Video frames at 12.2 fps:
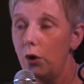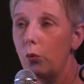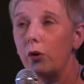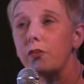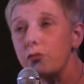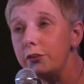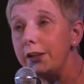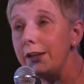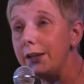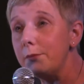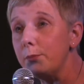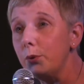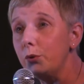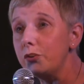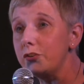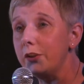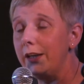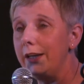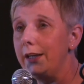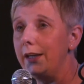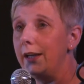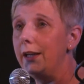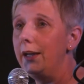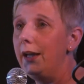What's really important
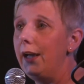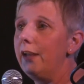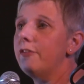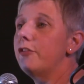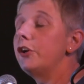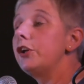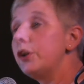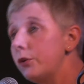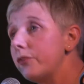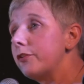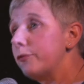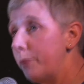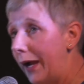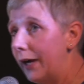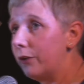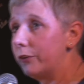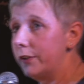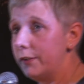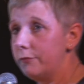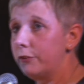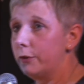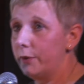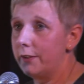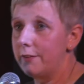here is the use of power and
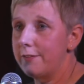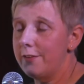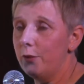influence,